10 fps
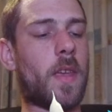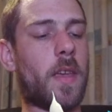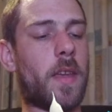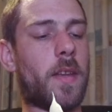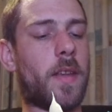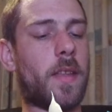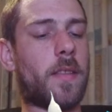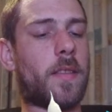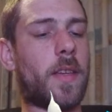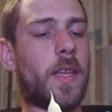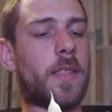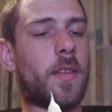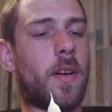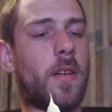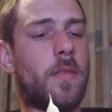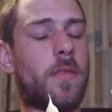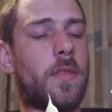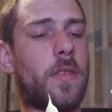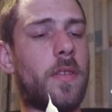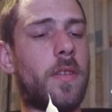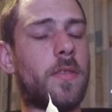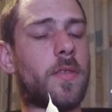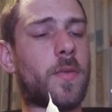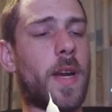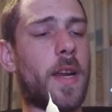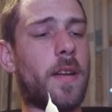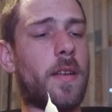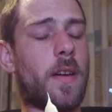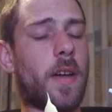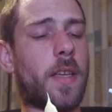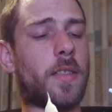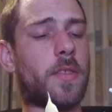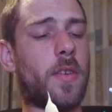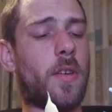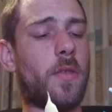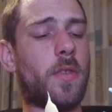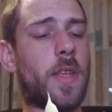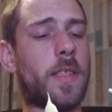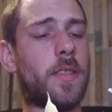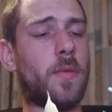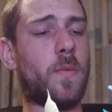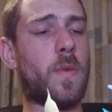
And that takes out the Dragonite. So that's a